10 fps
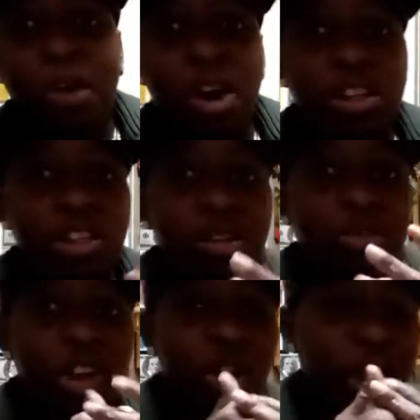part to the
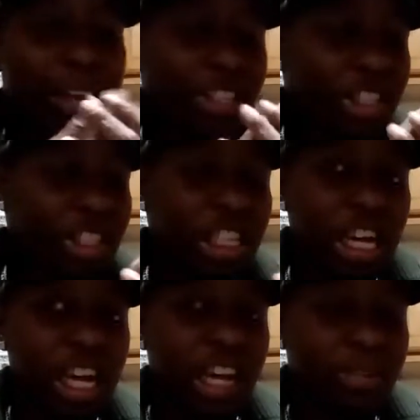video I just
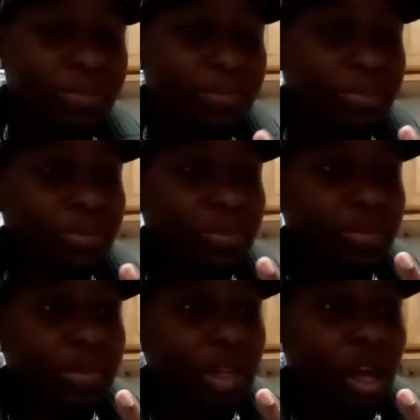did.
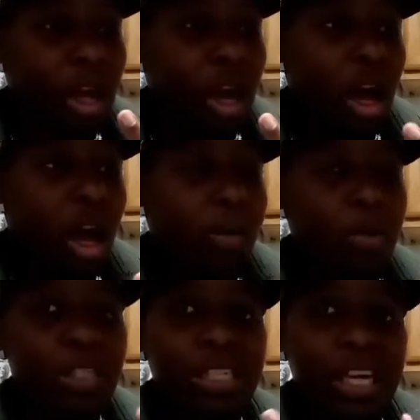
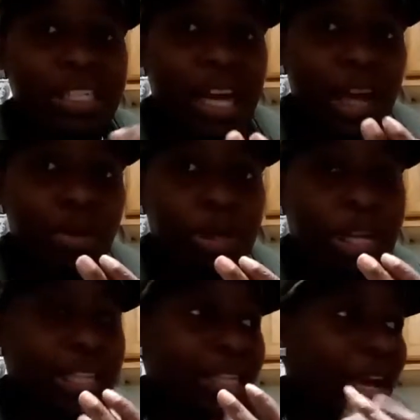What did I title it?
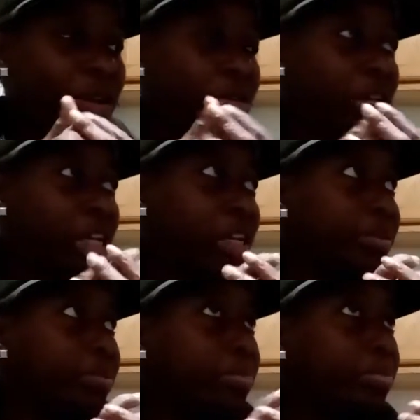I titled
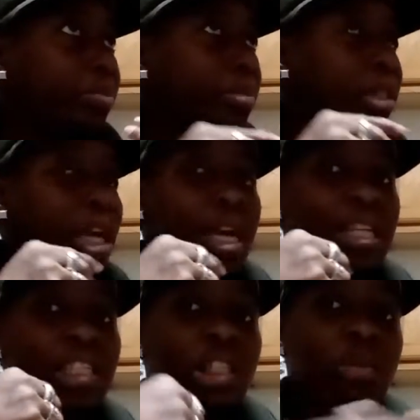it
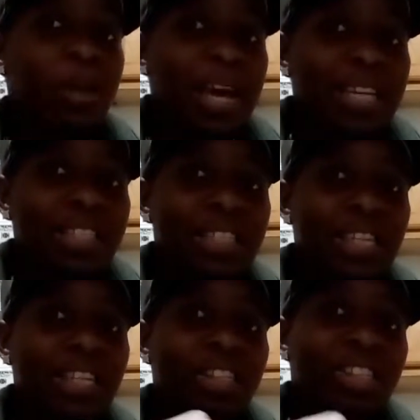
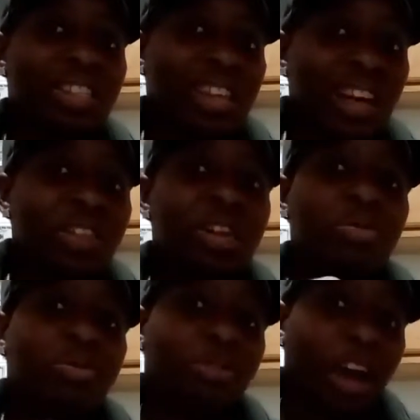Spicy Southern
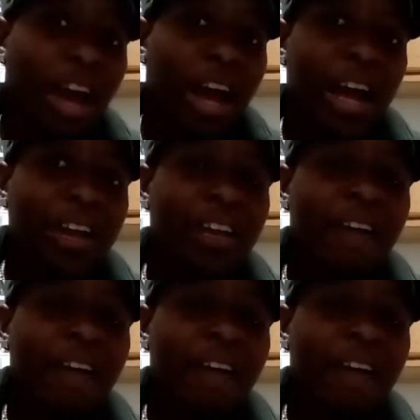Fried